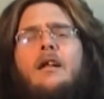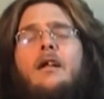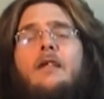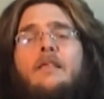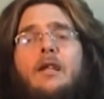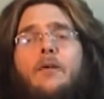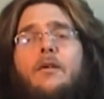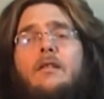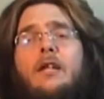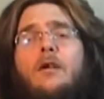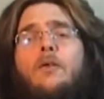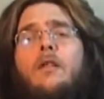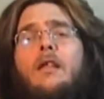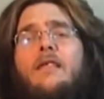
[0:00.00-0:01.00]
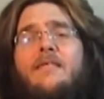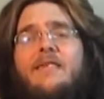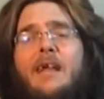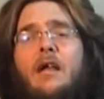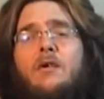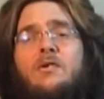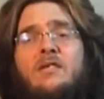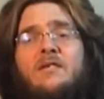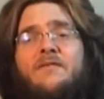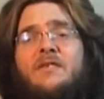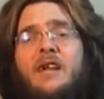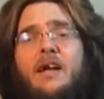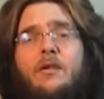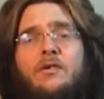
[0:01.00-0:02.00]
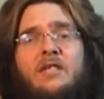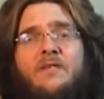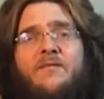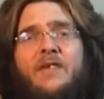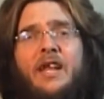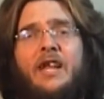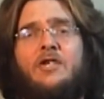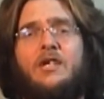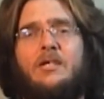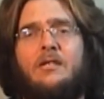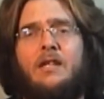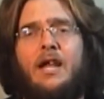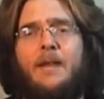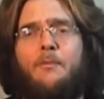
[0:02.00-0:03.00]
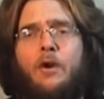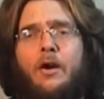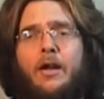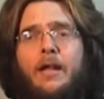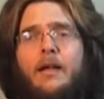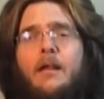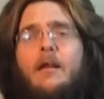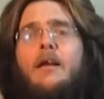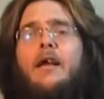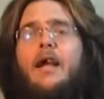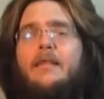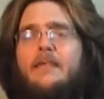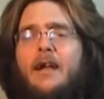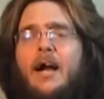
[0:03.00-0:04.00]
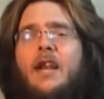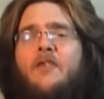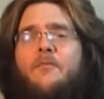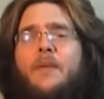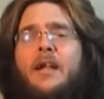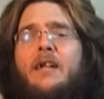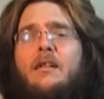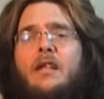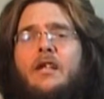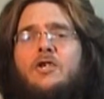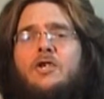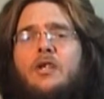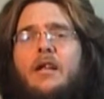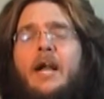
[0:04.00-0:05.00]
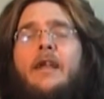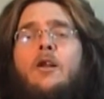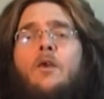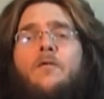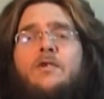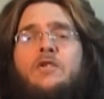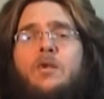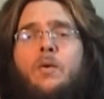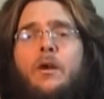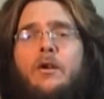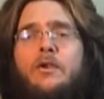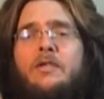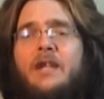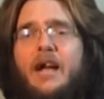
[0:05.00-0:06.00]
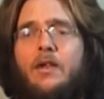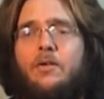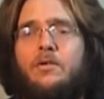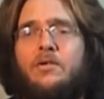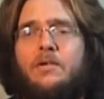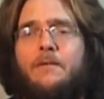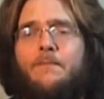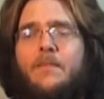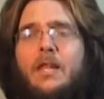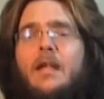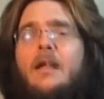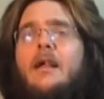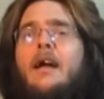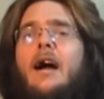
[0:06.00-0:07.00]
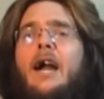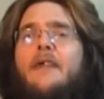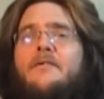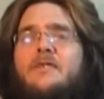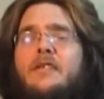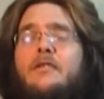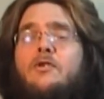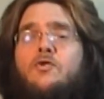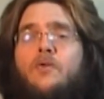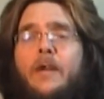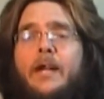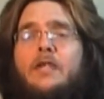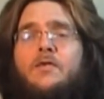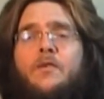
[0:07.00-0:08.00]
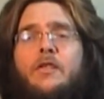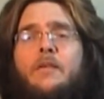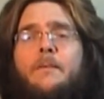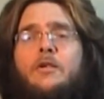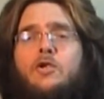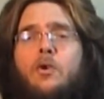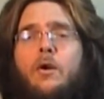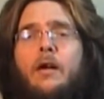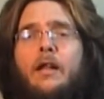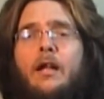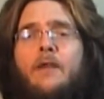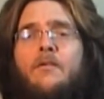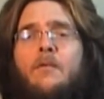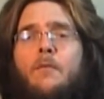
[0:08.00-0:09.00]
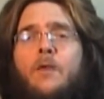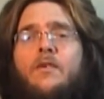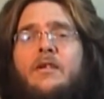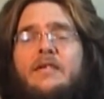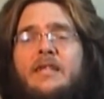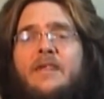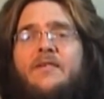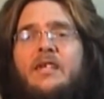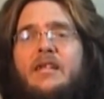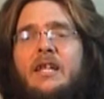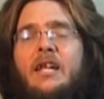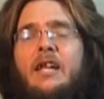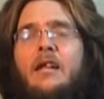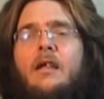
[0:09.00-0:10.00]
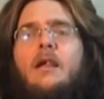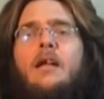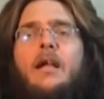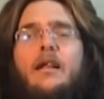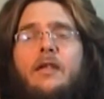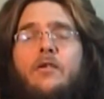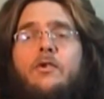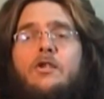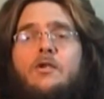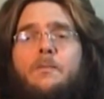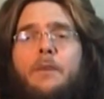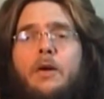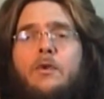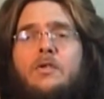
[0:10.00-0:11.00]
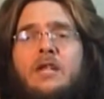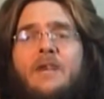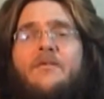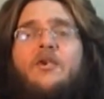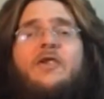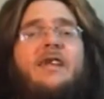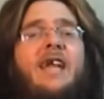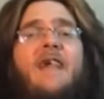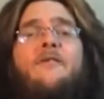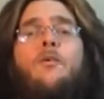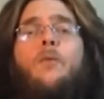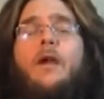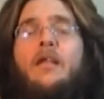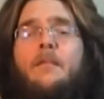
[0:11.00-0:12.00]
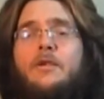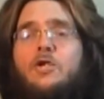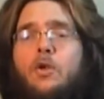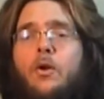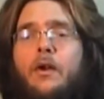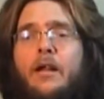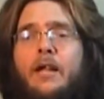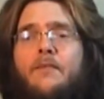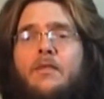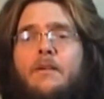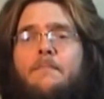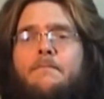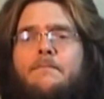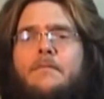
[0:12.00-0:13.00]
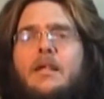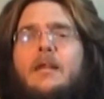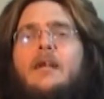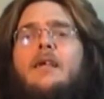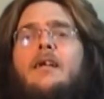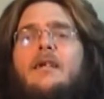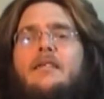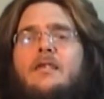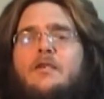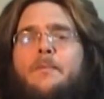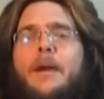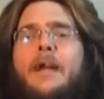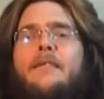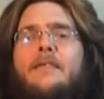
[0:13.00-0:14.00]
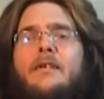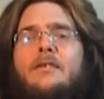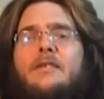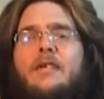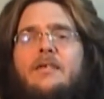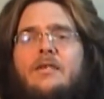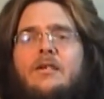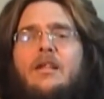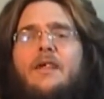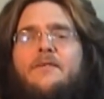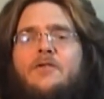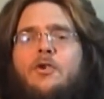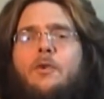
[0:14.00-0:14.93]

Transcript: There are literally thousands of titles in the VHS library. At the height of my collection, I had over 200 titles. I have since transferred the majority of them over to DVD and either disposed of or gave away the majority of them. Despite this, I still have 2